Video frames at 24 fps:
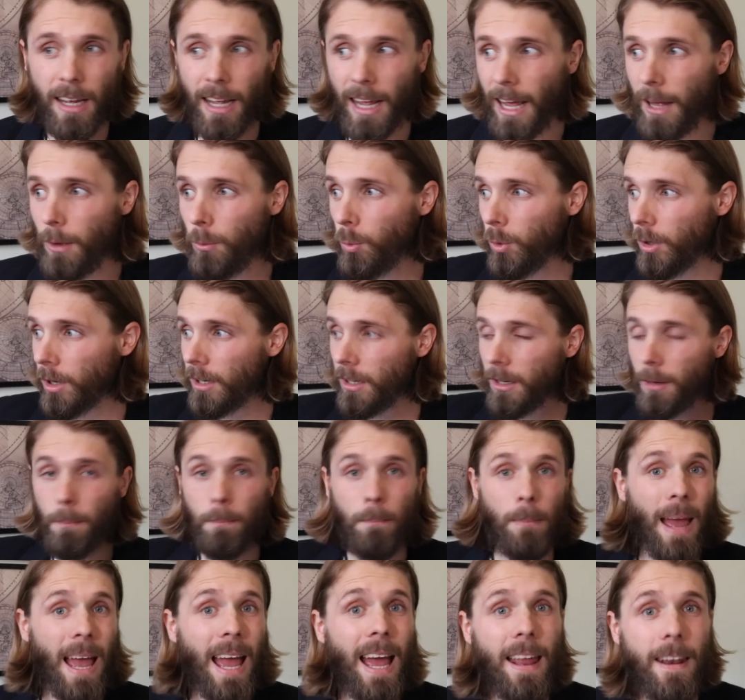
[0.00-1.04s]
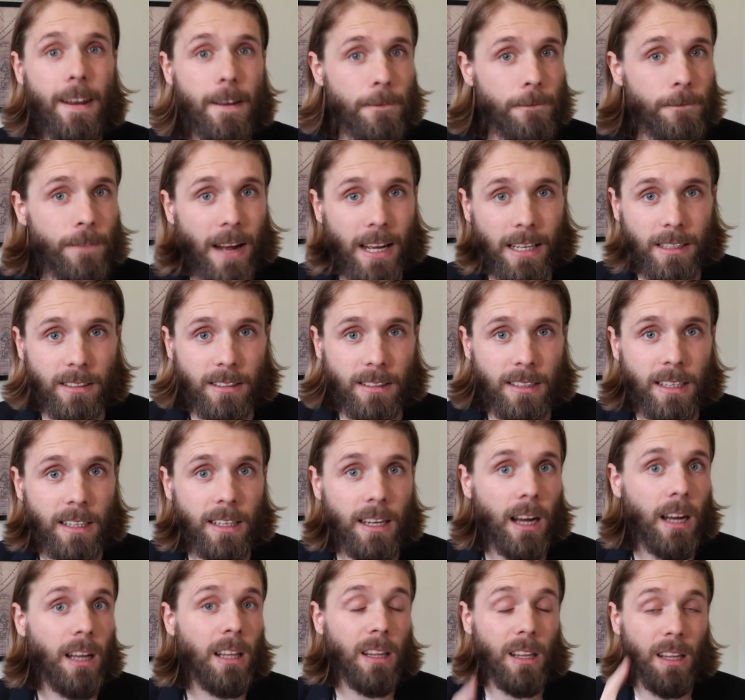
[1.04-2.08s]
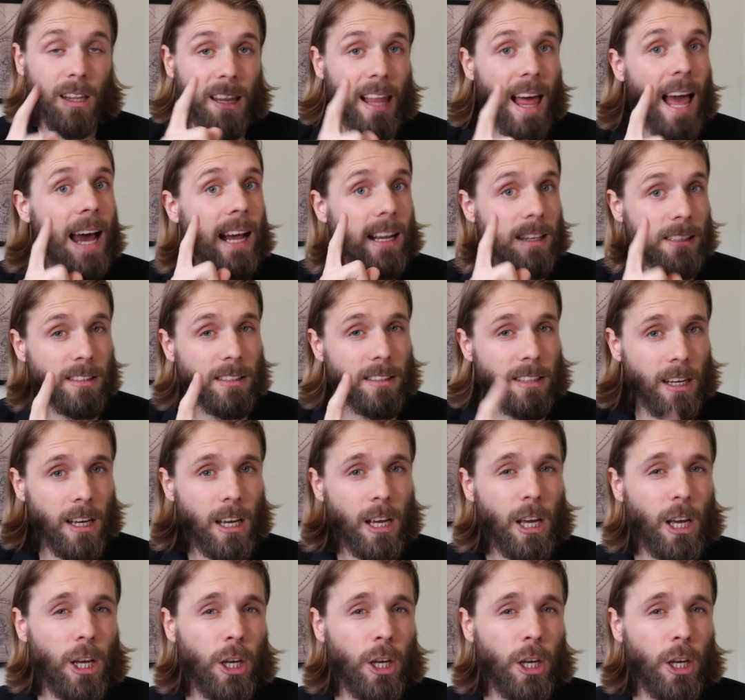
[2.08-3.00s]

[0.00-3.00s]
and we're going to manifest it unless